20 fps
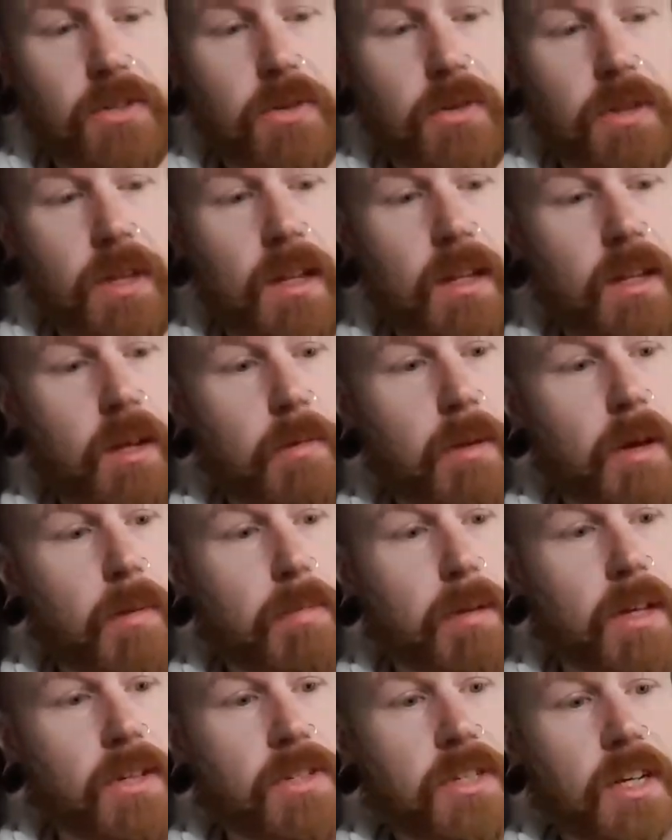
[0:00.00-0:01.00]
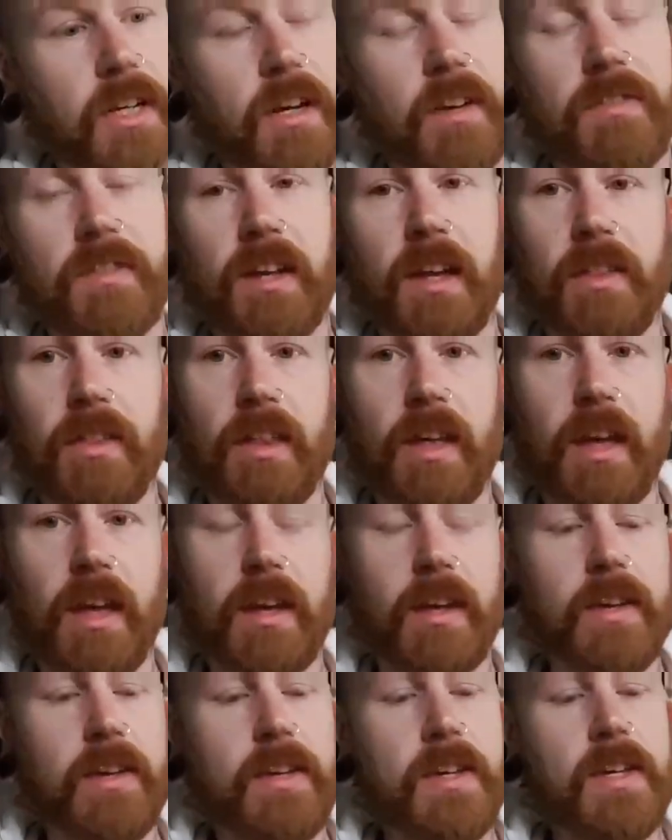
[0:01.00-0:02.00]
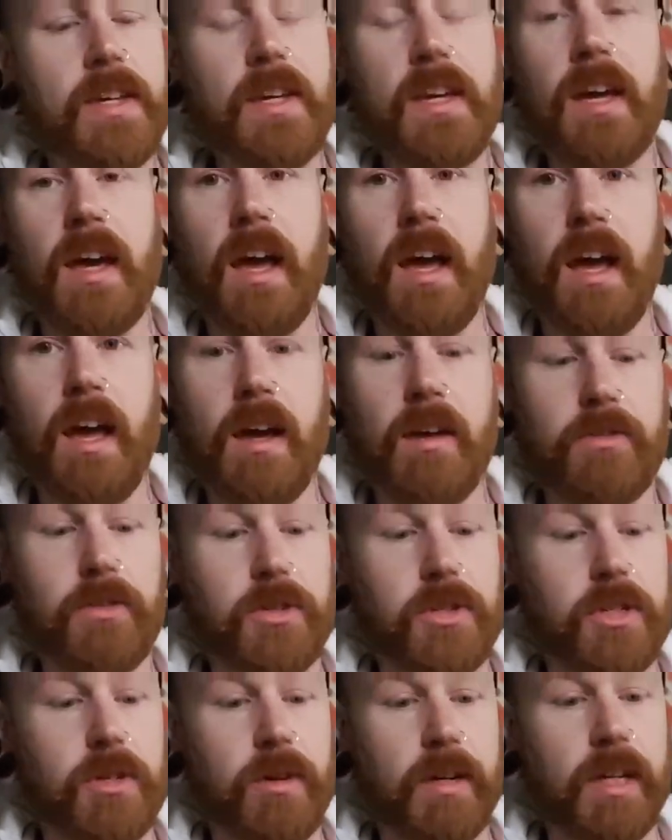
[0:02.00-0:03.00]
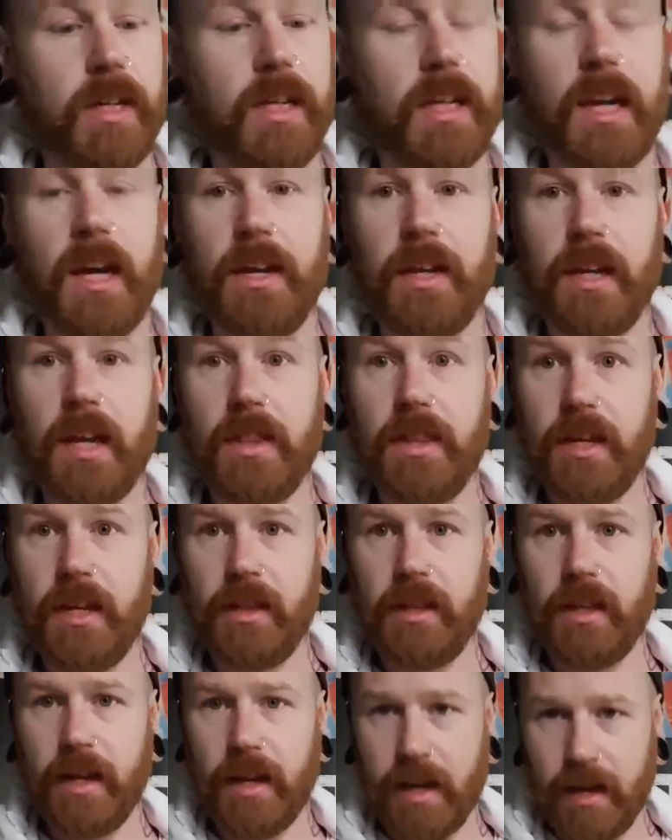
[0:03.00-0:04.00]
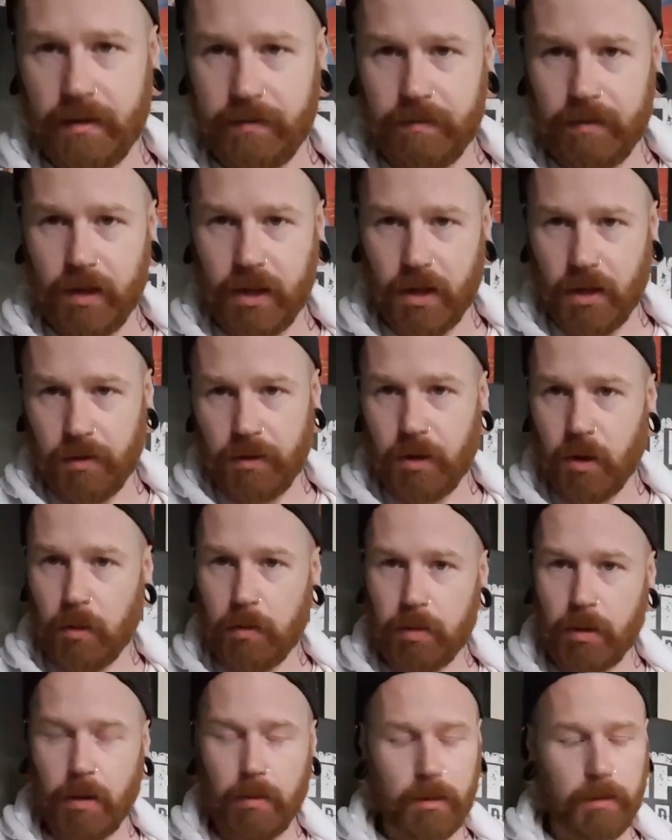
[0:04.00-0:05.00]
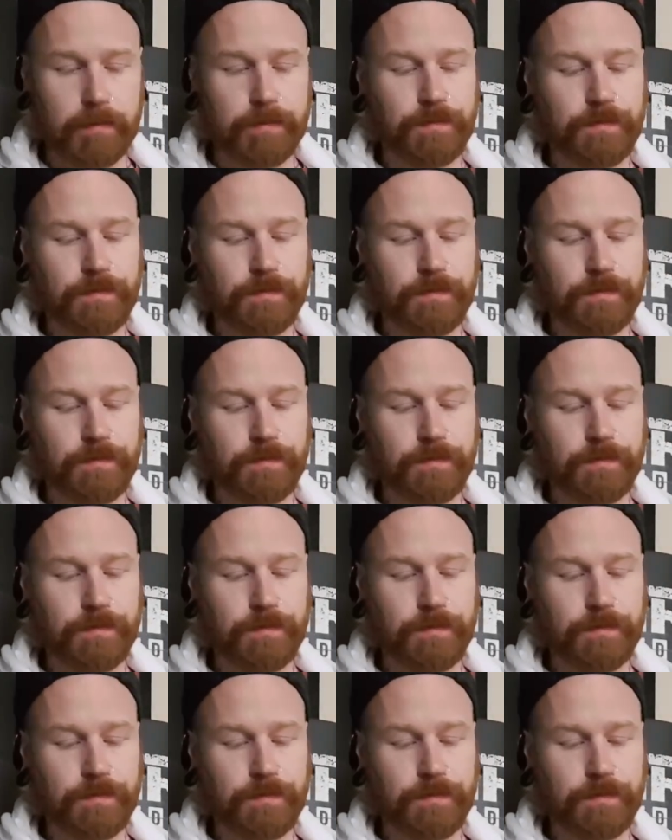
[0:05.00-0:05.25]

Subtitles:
took that little bit of plastic off down there, just so I can kind of get the inlay out, you know, no problem.